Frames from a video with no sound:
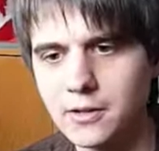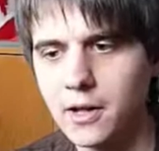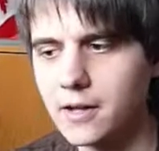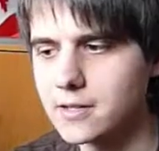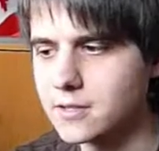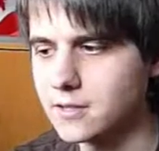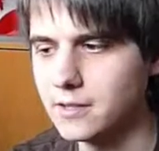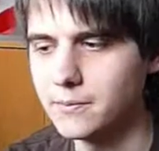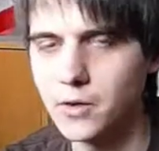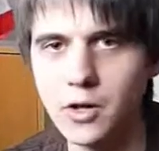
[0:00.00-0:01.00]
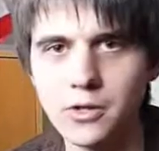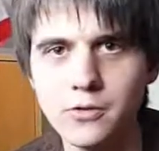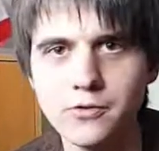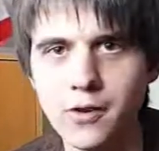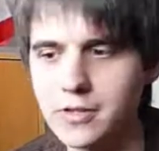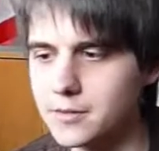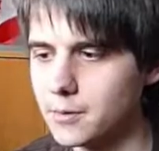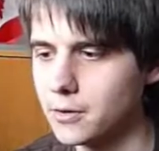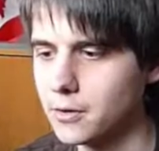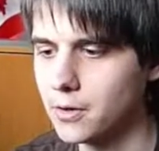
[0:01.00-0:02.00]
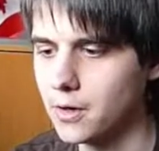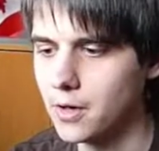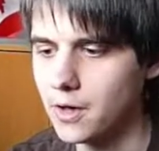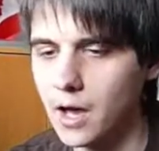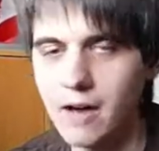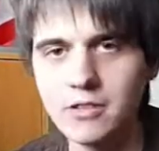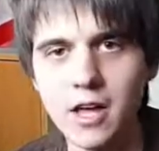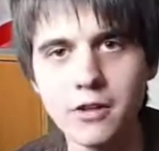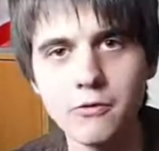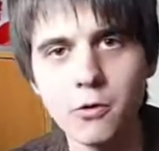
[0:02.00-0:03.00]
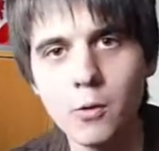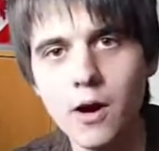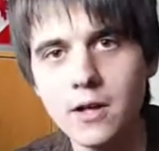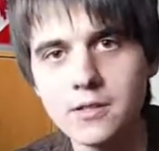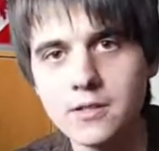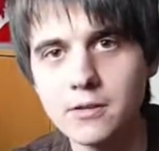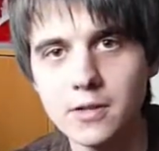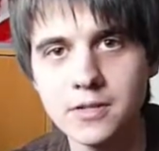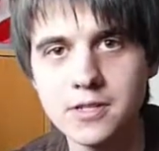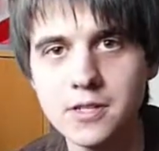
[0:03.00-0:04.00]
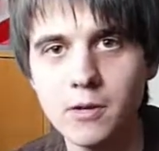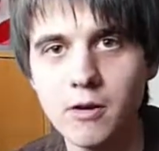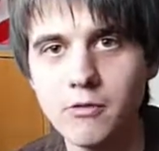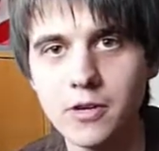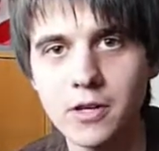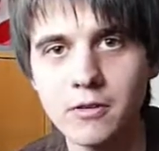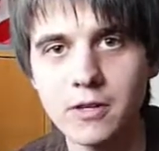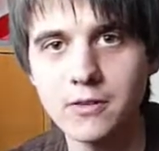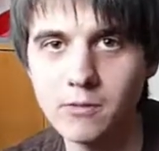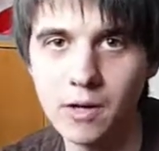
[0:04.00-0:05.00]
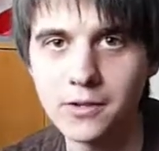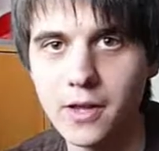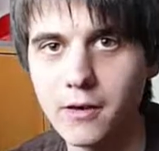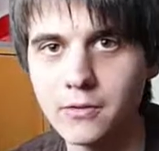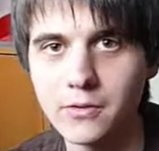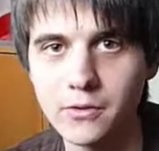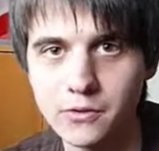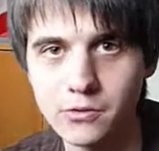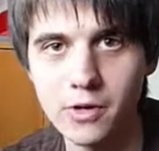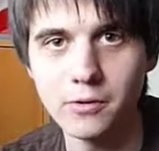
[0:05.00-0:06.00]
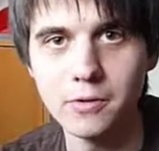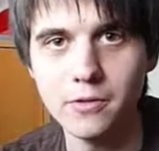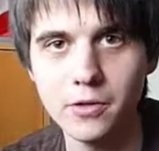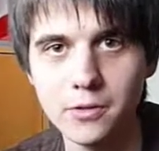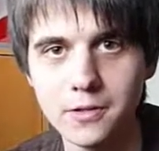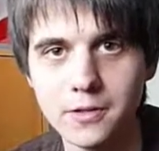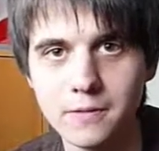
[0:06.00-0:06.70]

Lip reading: a glass. I'm not a huge fan of Sapporo. Haven't had it for a while, so let's see what I think of it right now and try to review it.